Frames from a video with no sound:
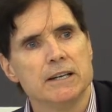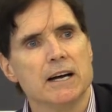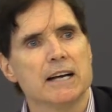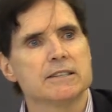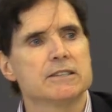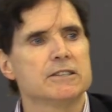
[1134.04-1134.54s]

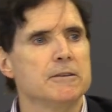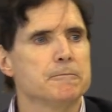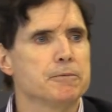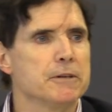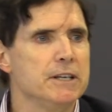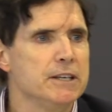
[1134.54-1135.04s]
not
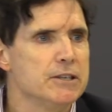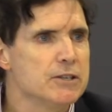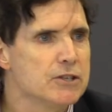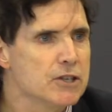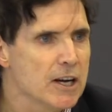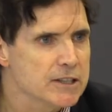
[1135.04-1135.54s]
simply
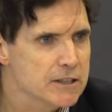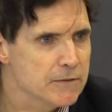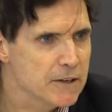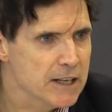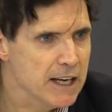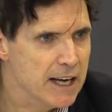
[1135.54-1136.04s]

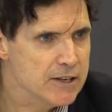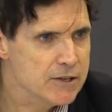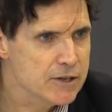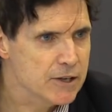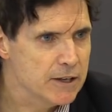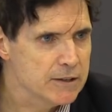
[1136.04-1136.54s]

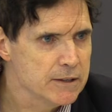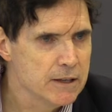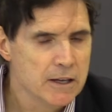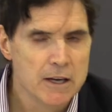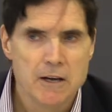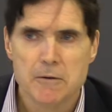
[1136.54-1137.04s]
justification,
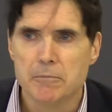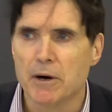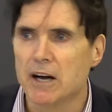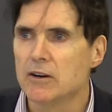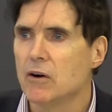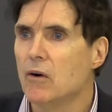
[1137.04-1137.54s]

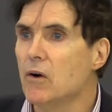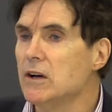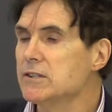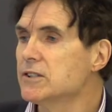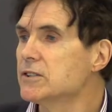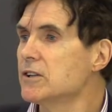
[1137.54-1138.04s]
but
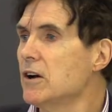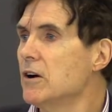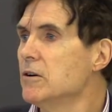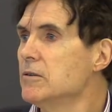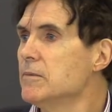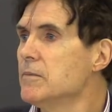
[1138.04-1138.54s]

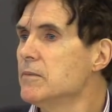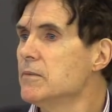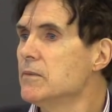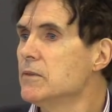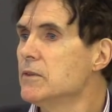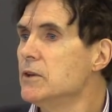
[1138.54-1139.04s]
also
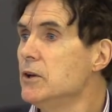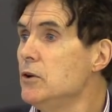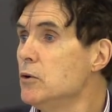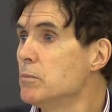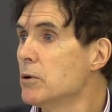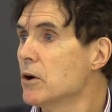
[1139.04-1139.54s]
the
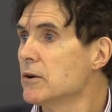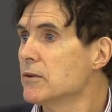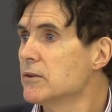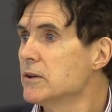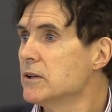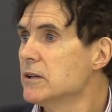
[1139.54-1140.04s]
new
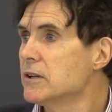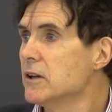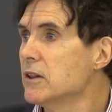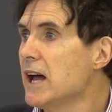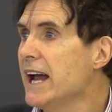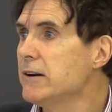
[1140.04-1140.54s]
birth.
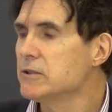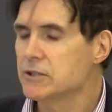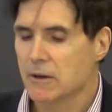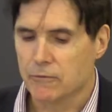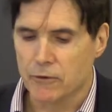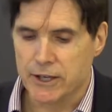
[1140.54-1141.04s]
The language of